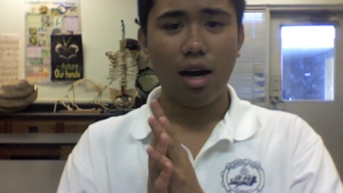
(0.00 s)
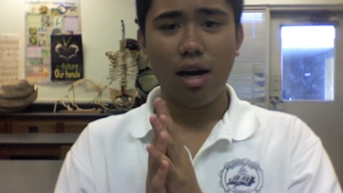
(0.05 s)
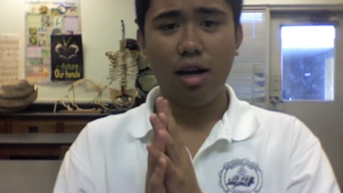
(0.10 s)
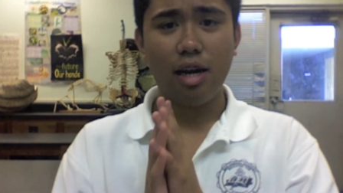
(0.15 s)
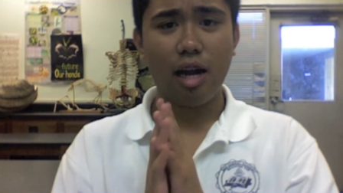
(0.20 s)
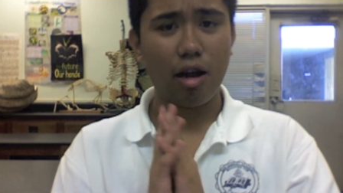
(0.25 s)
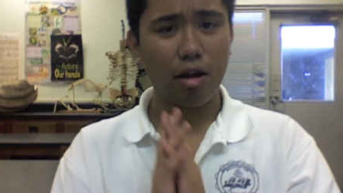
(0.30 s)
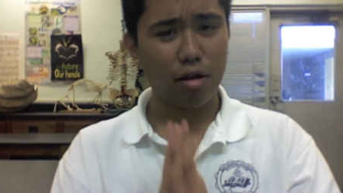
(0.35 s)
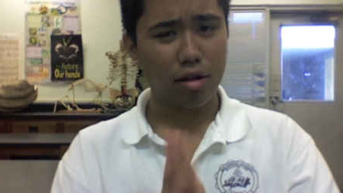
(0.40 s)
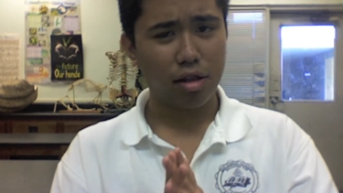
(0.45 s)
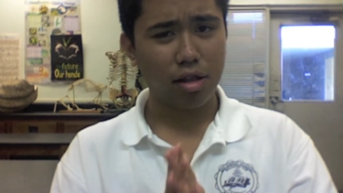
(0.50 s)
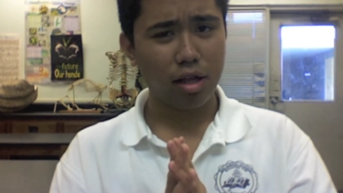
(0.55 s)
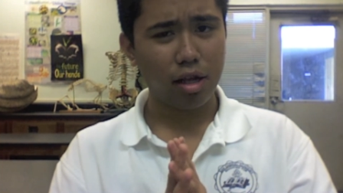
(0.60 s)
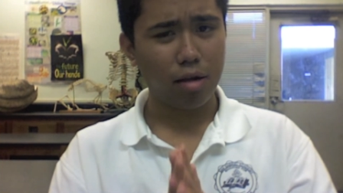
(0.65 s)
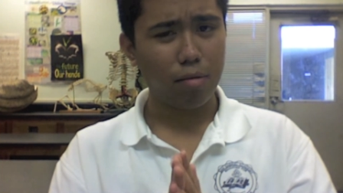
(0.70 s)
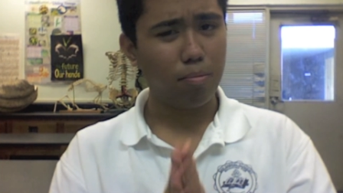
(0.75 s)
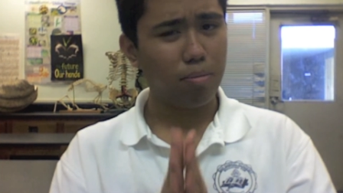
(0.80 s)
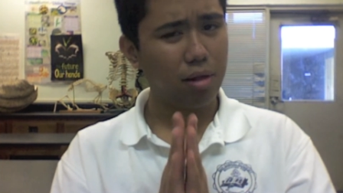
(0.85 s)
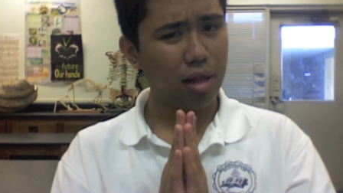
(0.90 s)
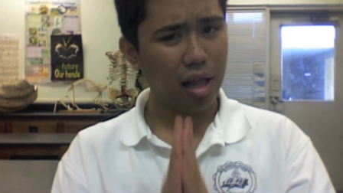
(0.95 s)
Now you
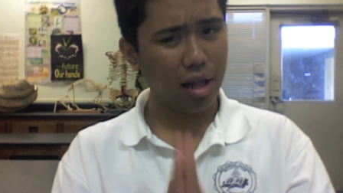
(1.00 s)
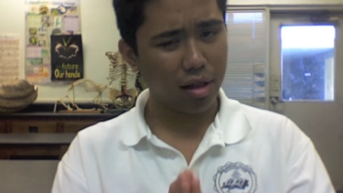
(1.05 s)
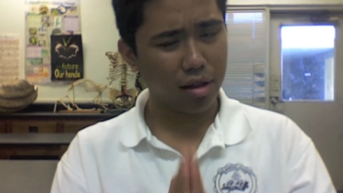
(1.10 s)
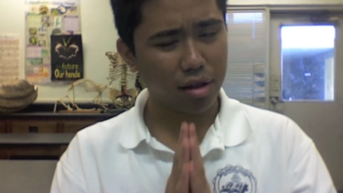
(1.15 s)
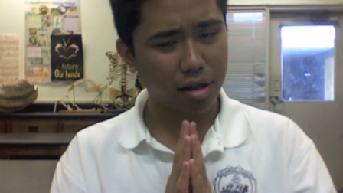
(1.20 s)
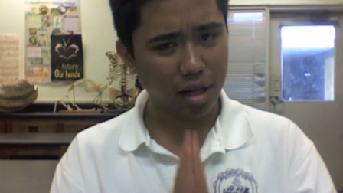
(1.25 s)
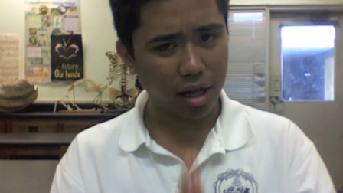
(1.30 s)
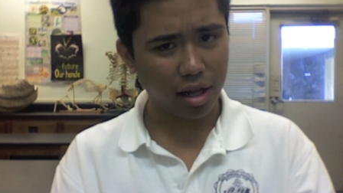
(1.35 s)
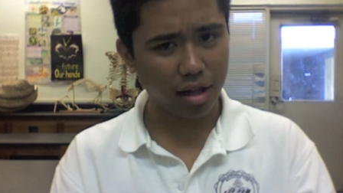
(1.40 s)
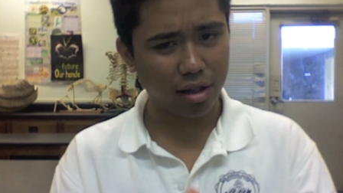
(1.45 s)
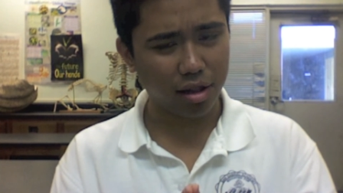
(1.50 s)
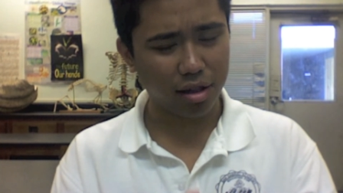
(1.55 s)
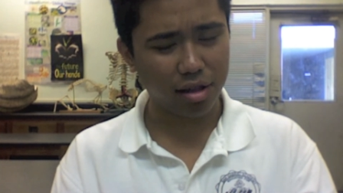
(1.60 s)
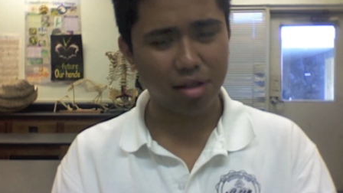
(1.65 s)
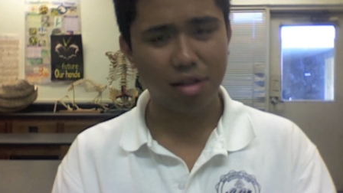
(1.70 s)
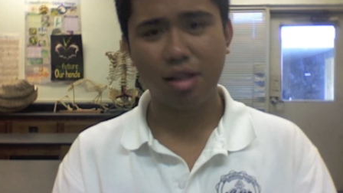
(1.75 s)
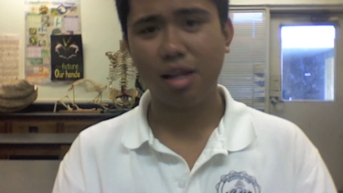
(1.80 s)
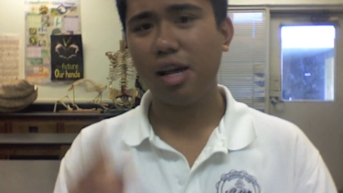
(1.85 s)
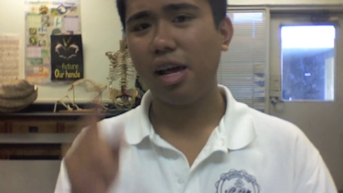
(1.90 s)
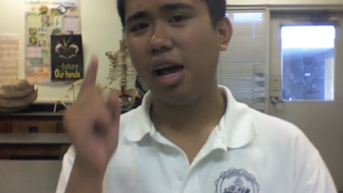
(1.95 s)
see, plant
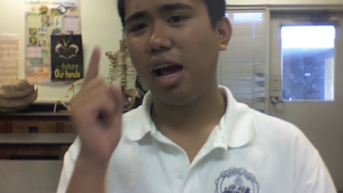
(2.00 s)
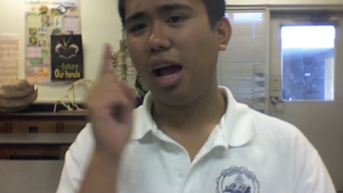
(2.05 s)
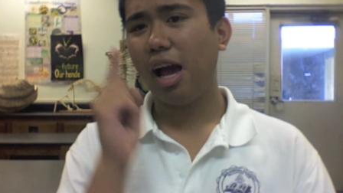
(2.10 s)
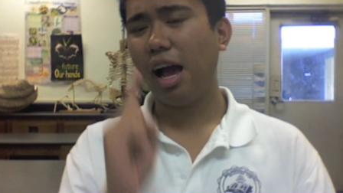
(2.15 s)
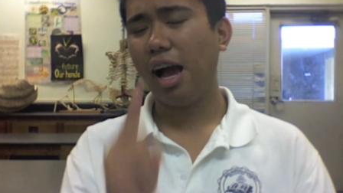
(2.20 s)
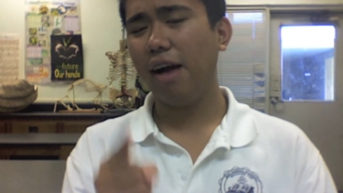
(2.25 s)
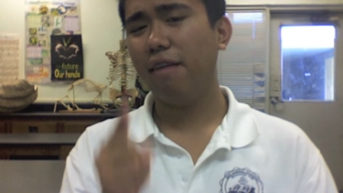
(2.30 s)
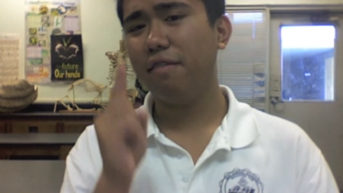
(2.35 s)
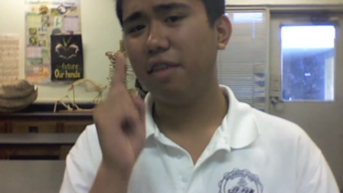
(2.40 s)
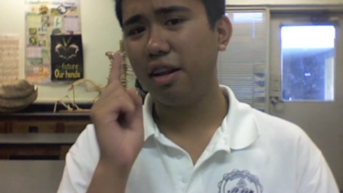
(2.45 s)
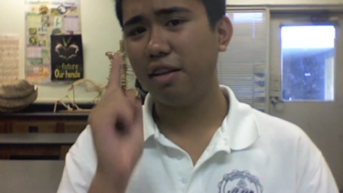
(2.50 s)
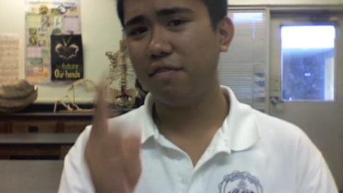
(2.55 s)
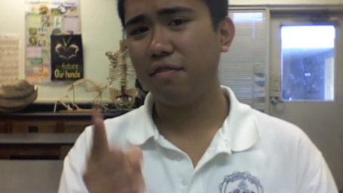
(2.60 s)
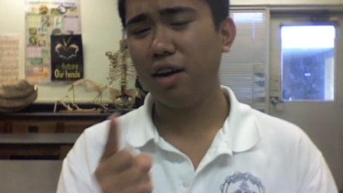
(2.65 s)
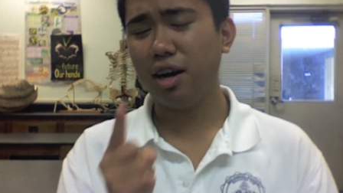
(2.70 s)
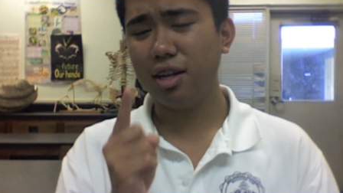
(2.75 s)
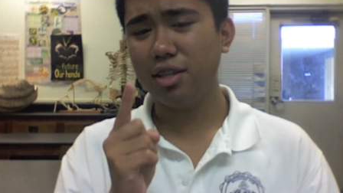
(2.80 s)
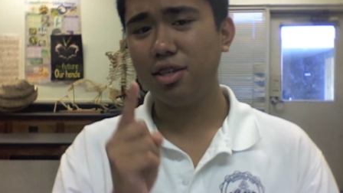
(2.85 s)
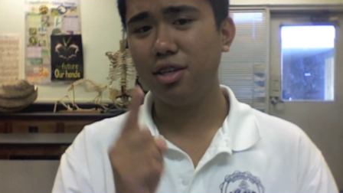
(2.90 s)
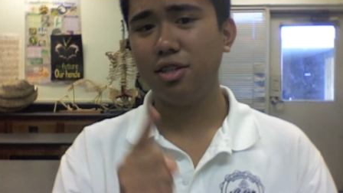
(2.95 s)
cells have an
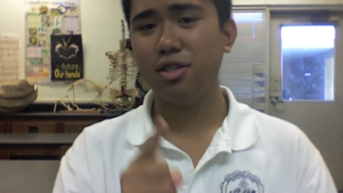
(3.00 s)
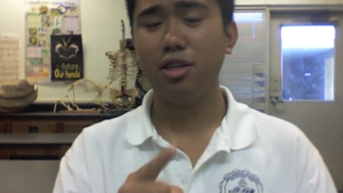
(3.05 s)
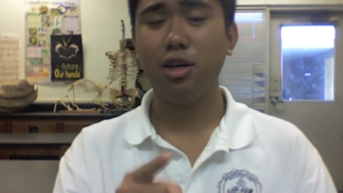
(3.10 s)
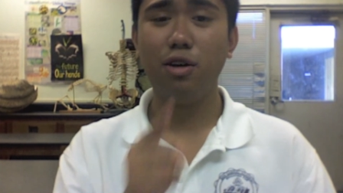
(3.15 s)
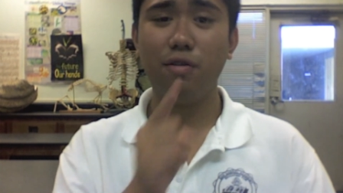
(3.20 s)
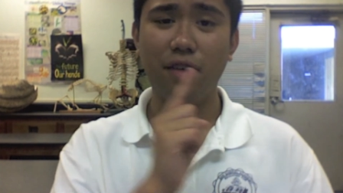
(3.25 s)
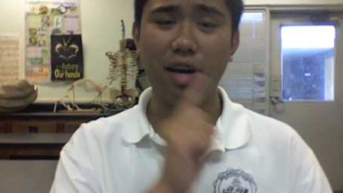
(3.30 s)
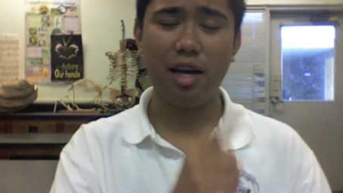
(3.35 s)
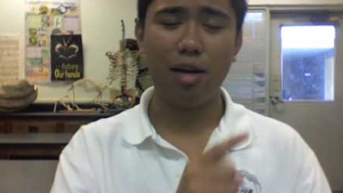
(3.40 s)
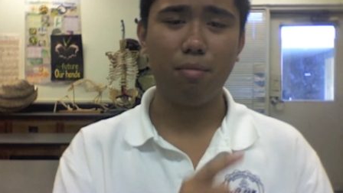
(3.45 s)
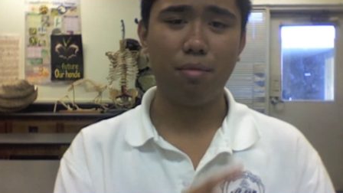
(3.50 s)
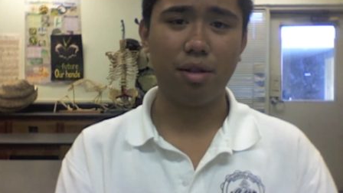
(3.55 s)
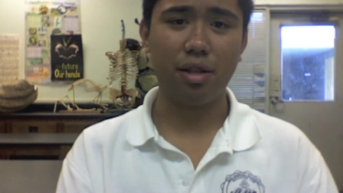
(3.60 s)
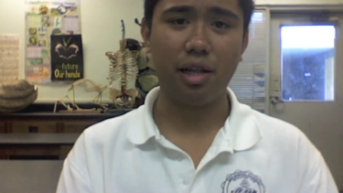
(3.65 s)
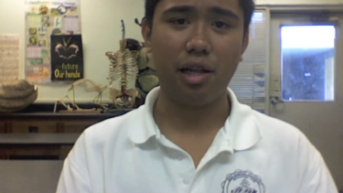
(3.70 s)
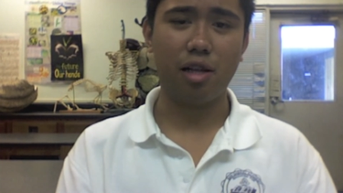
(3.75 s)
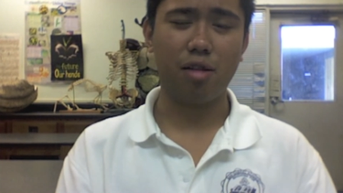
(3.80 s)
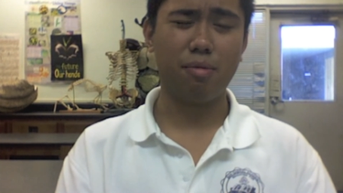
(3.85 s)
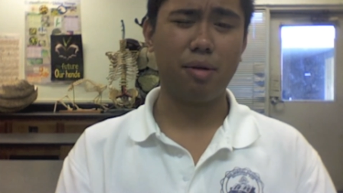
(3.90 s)
advantage over animal cells